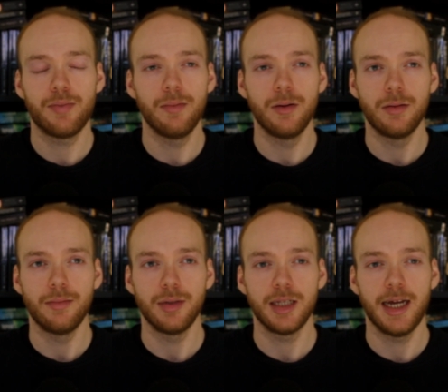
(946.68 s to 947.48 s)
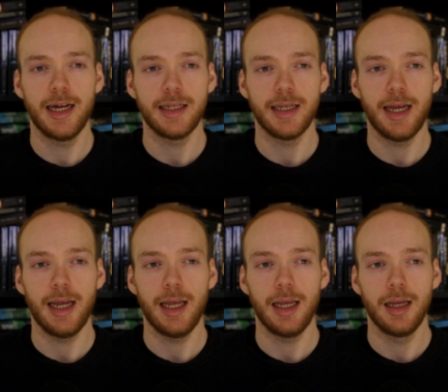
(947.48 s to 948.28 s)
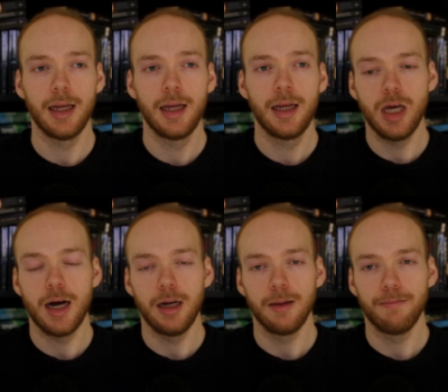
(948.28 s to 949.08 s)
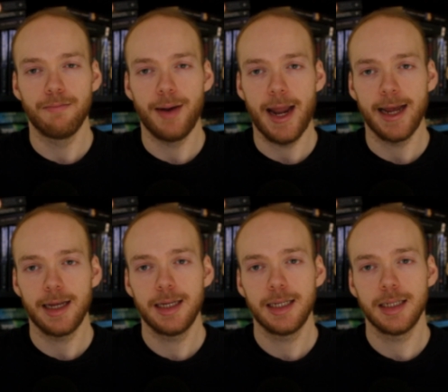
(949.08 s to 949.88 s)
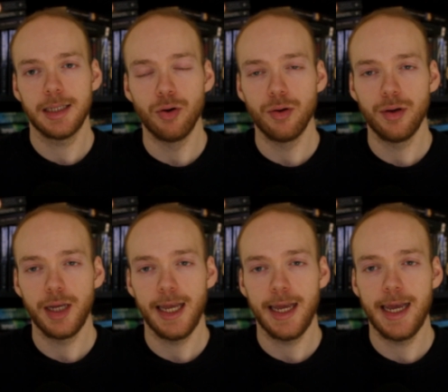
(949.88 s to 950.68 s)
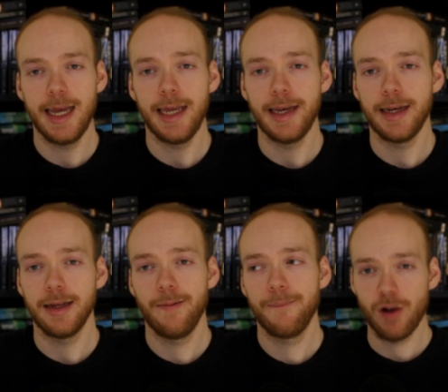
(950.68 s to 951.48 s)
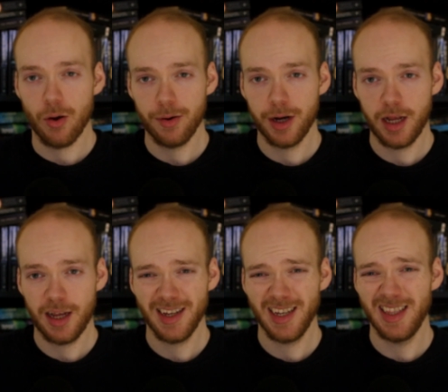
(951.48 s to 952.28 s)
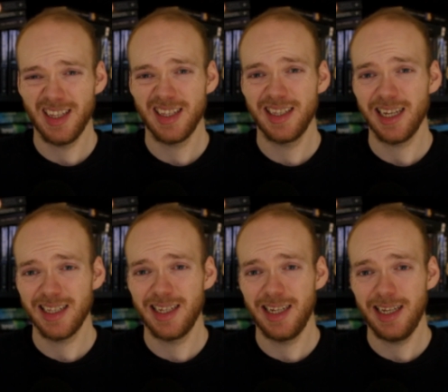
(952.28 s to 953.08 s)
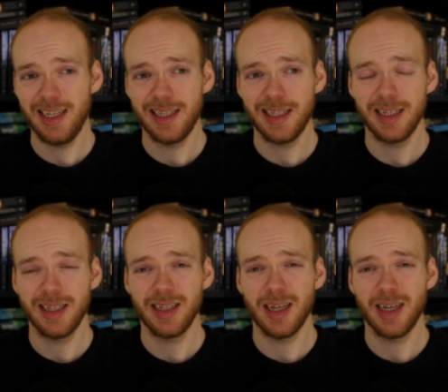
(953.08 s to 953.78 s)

problems as a young black boy in Florida in the 60s.